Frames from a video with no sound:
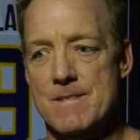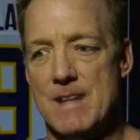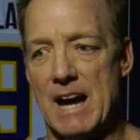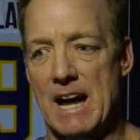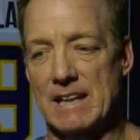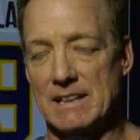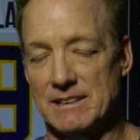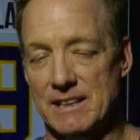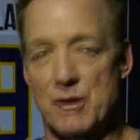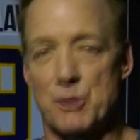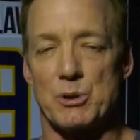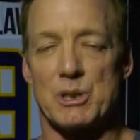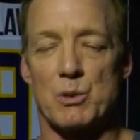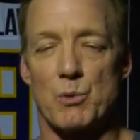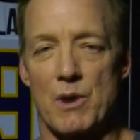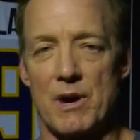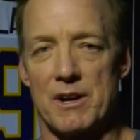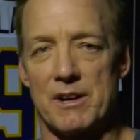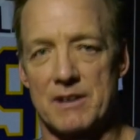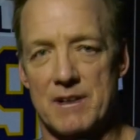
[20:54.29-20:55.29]
I literally
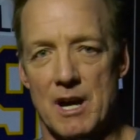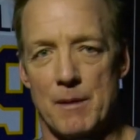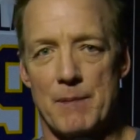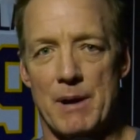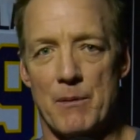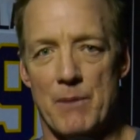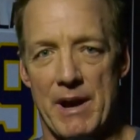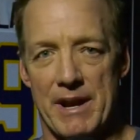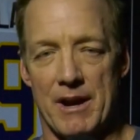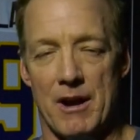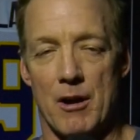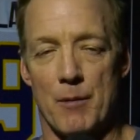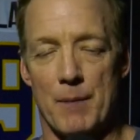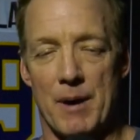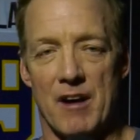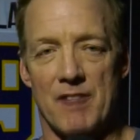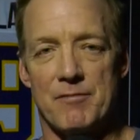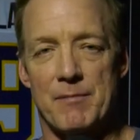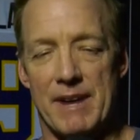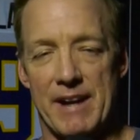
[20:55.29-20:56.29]
wanted to cut my right arm
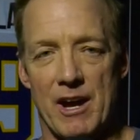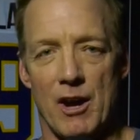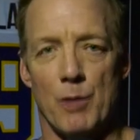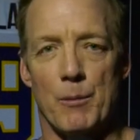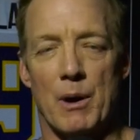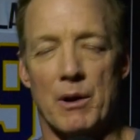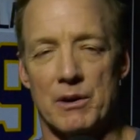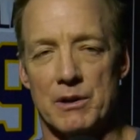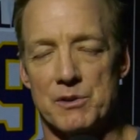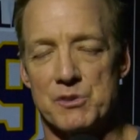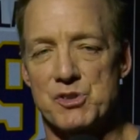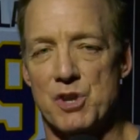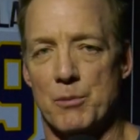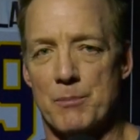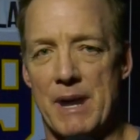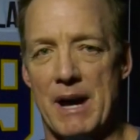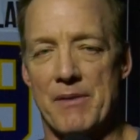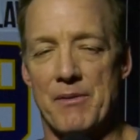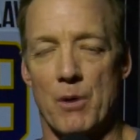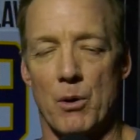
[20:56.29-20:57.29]
off. My elbow hurt so
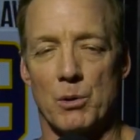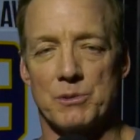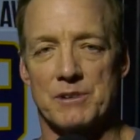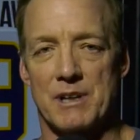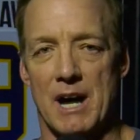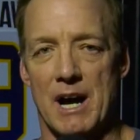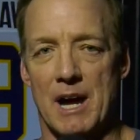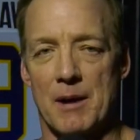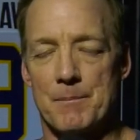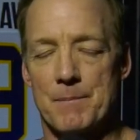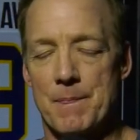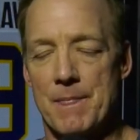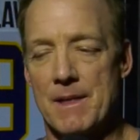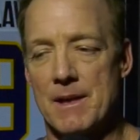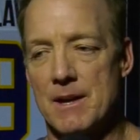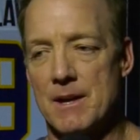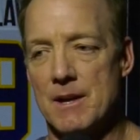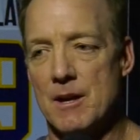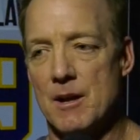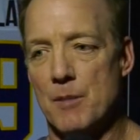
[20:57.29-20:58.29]
bad the whole time.
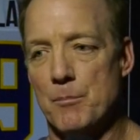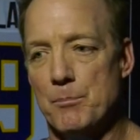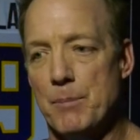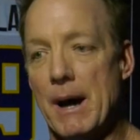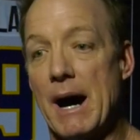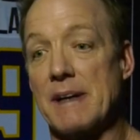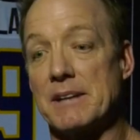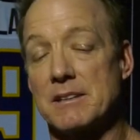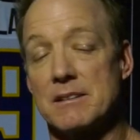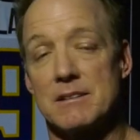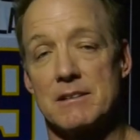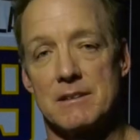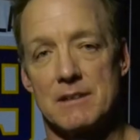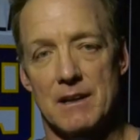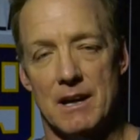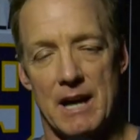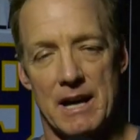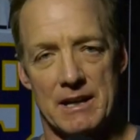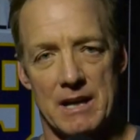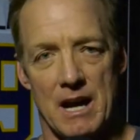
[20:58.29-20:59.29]
But
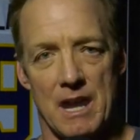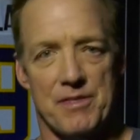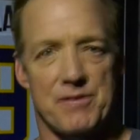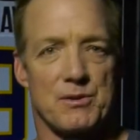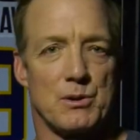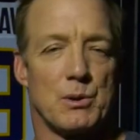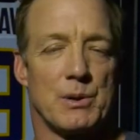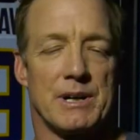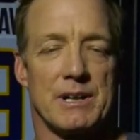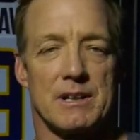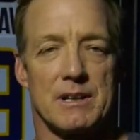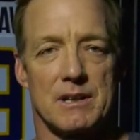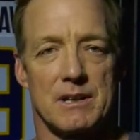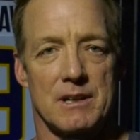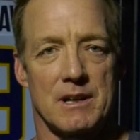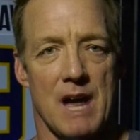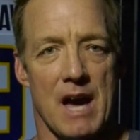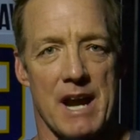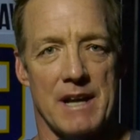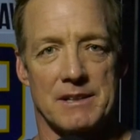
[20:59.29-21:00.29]
I got through it,
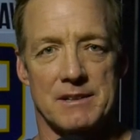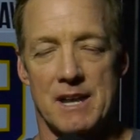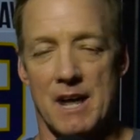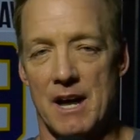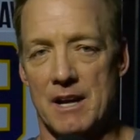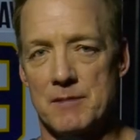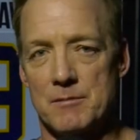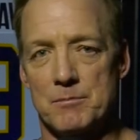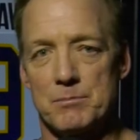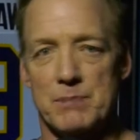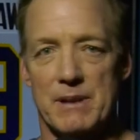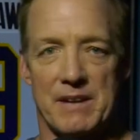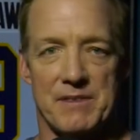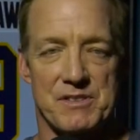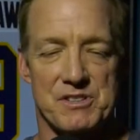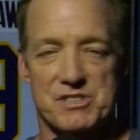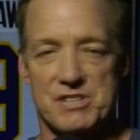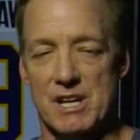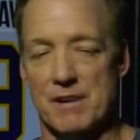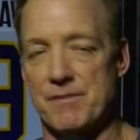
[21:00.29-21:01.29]
got it done, played in the
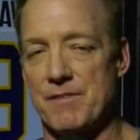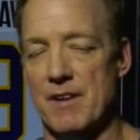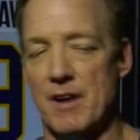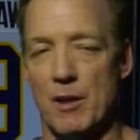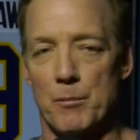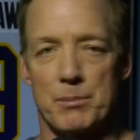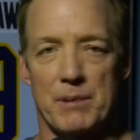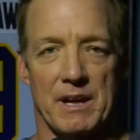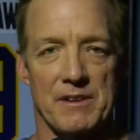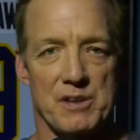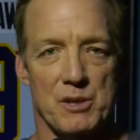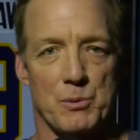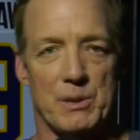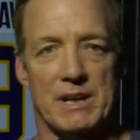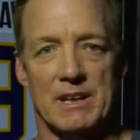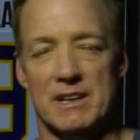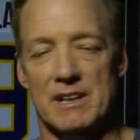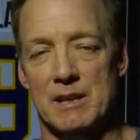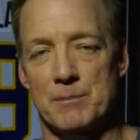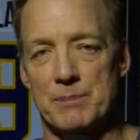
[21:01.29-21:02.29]
CFL, played in the
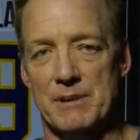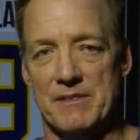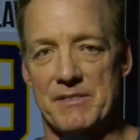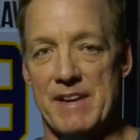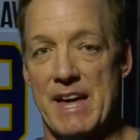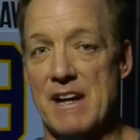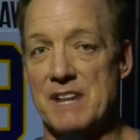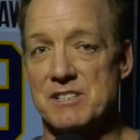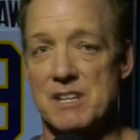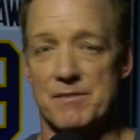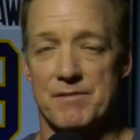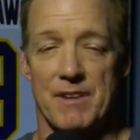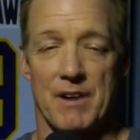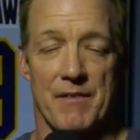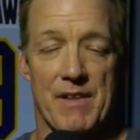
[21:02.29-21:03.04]
Arena League, played in the XFL.